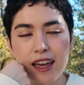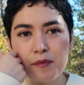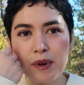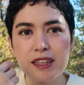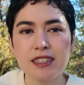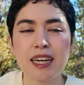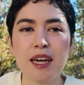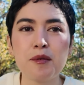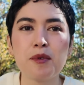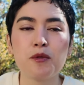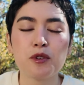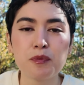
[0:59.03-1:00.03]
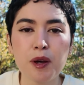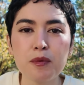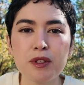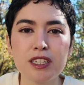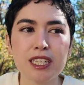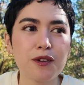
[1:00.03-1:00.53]
And by the time it was
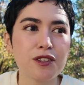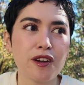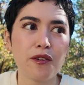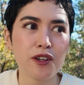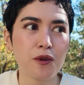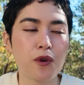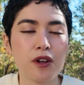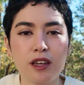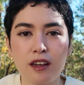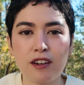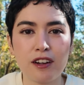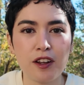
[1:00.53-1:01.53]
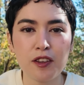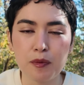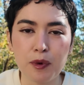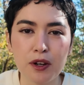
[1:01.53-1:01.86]
published, I was already working on another